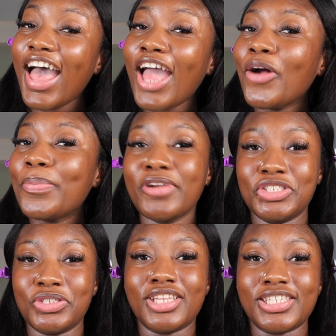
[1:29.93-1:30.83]
I hope you
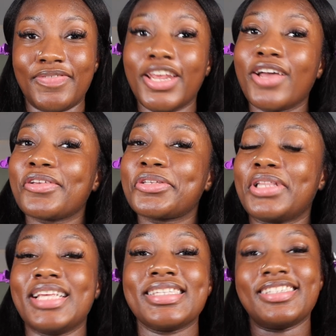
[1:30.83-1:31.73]
enjoyed this video, so
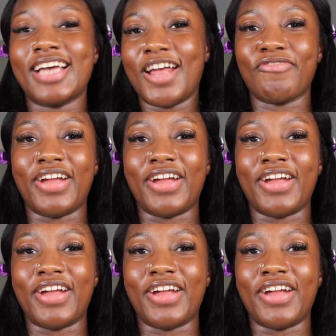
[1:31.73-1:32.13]
let's dive